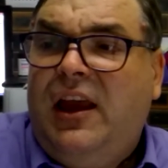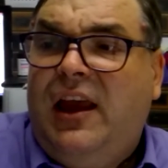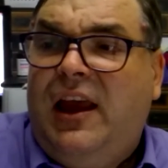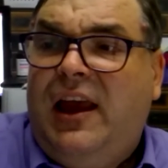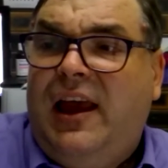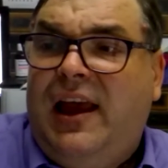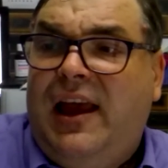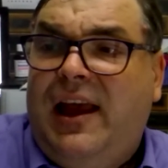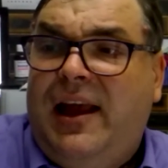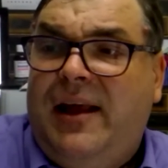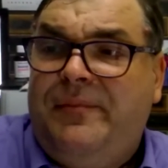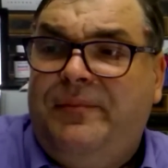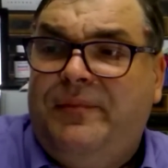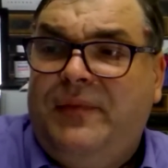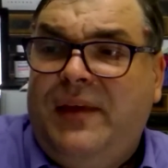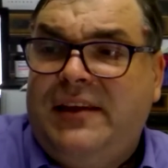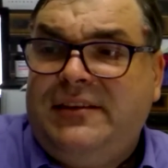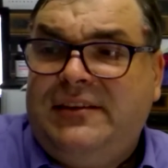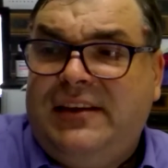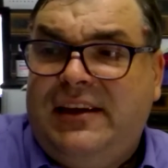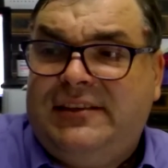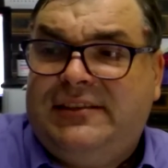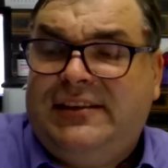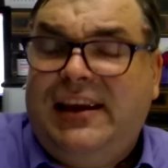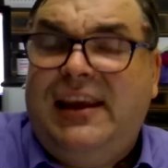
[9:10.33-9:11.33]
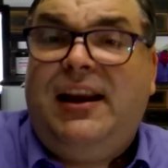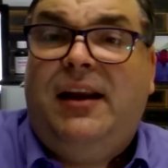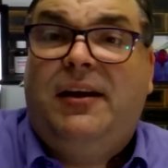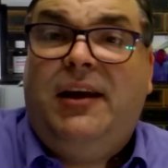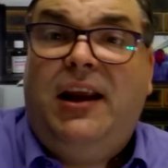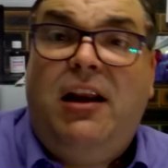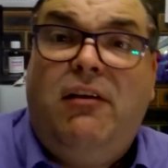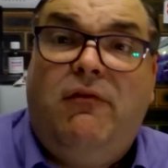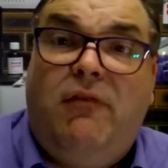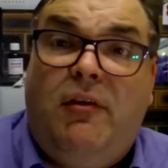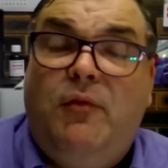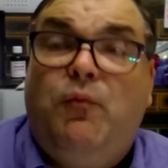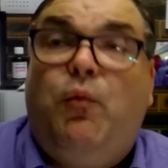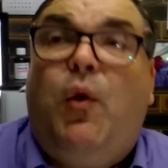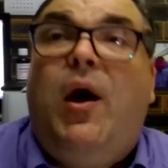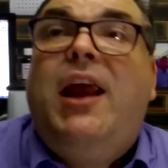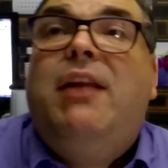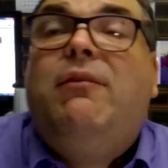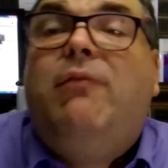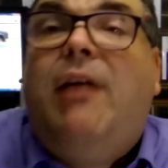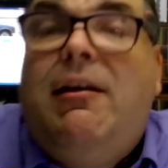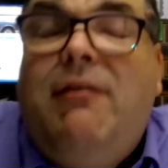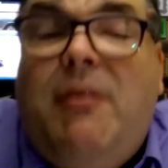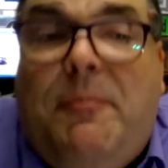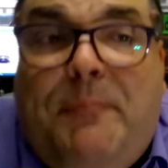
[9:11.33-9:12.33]
as I said, why
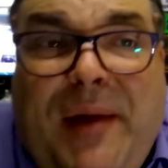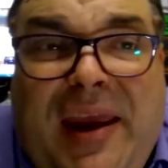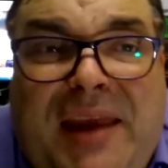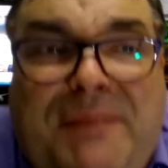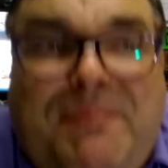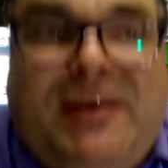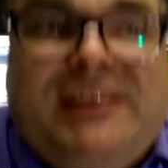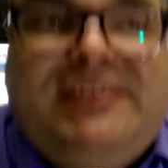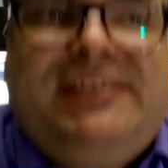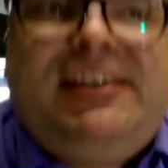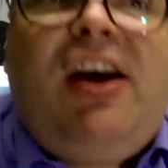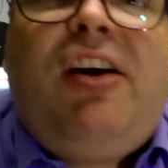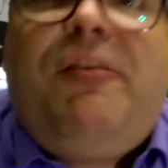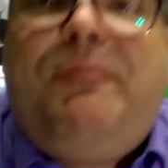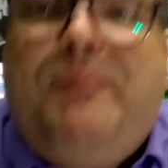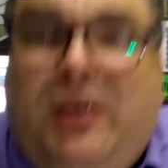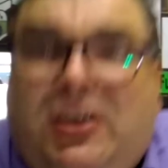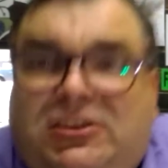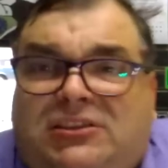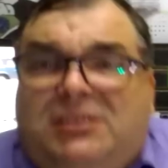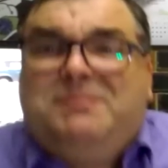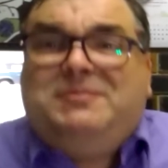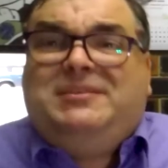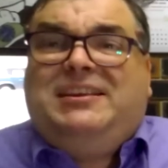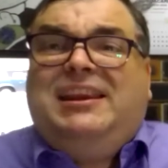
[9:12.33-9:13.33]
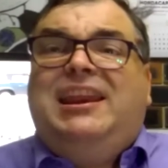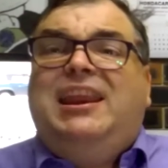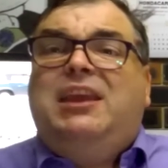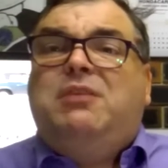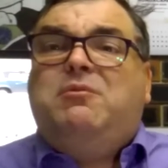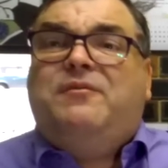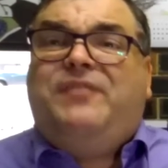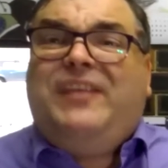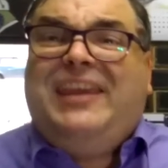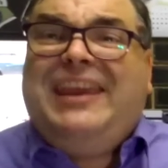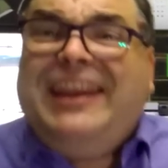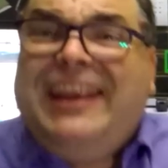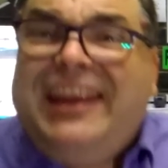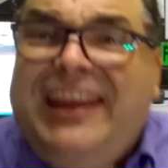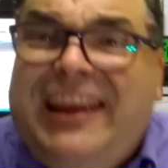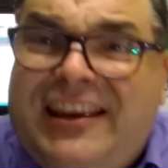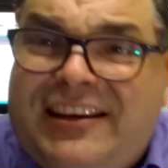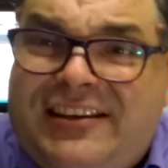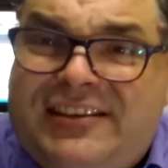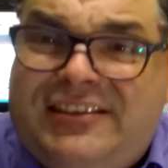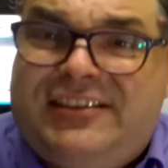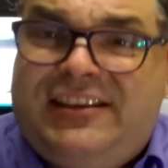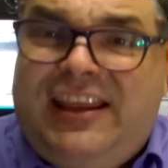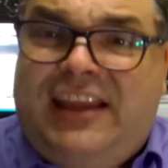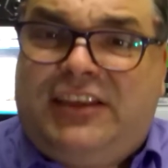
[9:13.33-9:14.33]
do I repeat myself? Because I'm dealing with
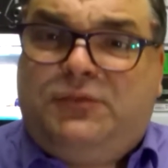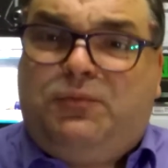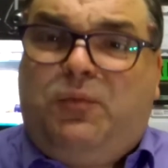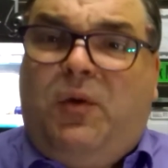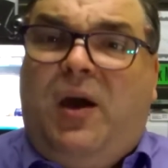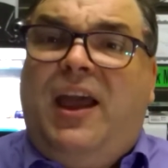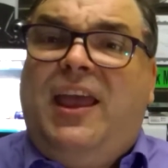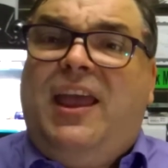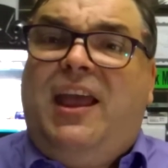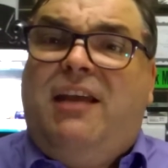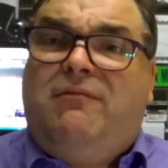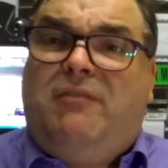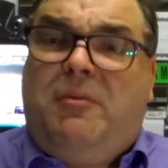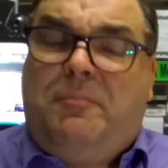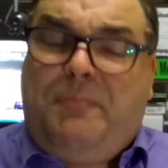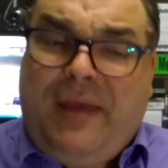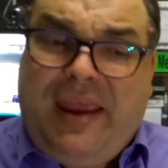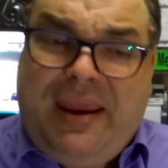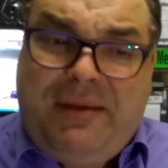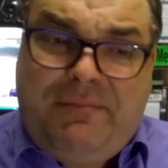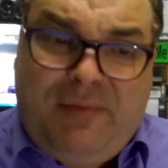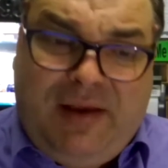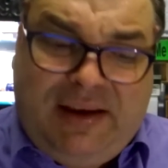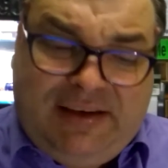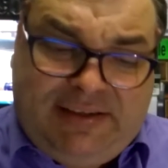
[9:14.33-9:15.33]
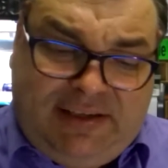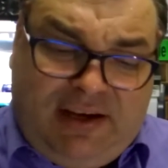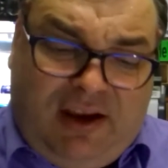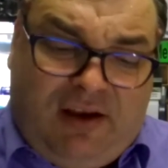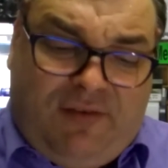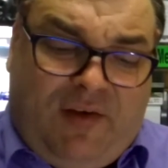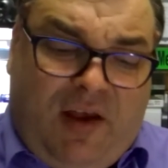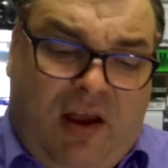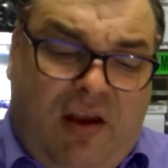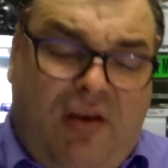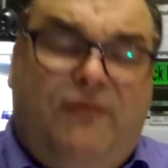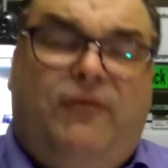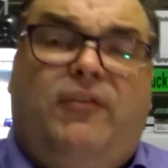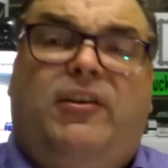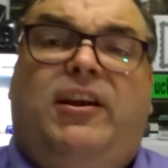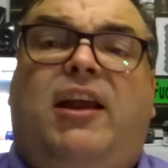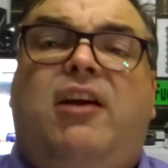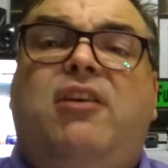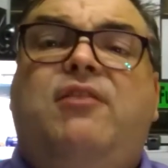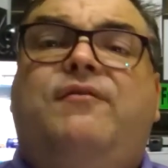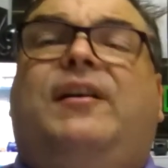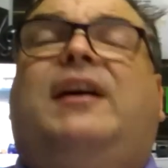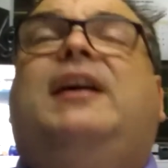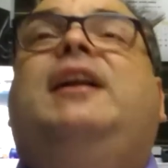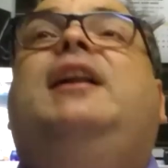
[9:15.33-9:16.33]
idiots. That's why I repeat myself over and
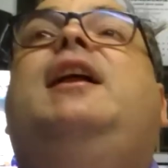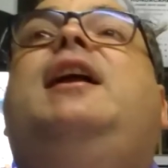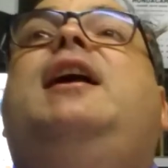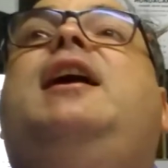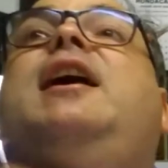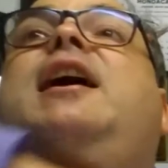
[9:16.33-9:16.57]
over.